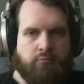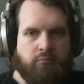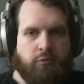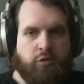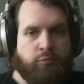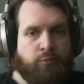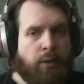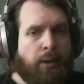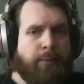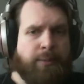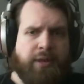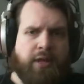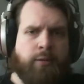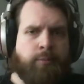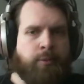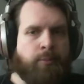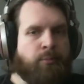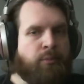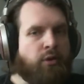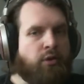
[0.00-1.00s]
it's probably going to
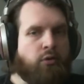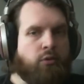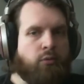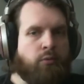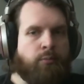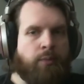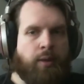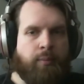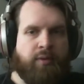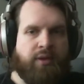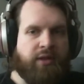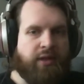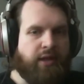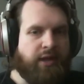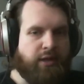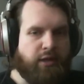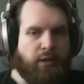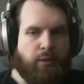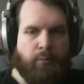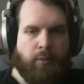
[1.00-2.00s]
be blue. Maybe
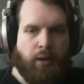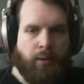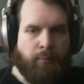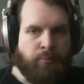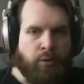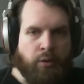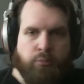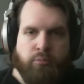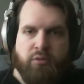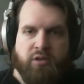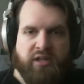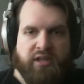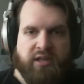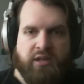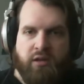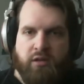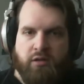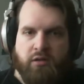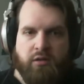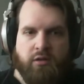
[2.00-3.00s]
like a purpley
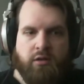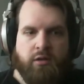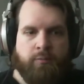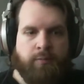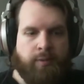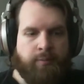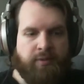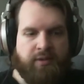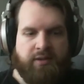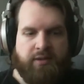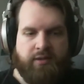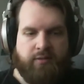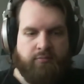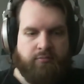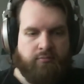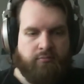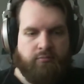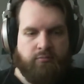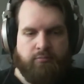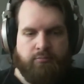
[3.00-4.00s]
color, maybe
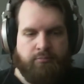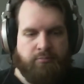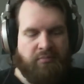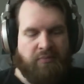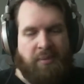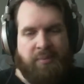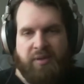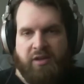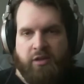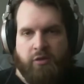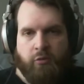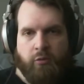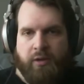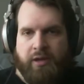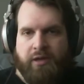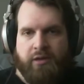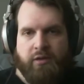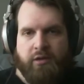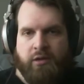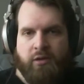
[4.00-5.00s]
a
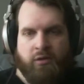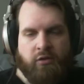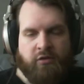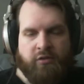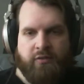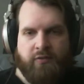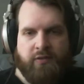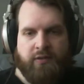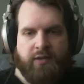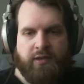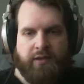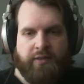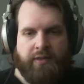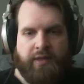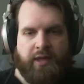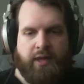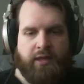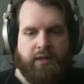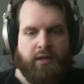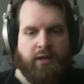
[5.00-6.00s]
green or something like
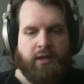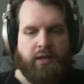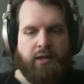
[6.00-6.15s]
that.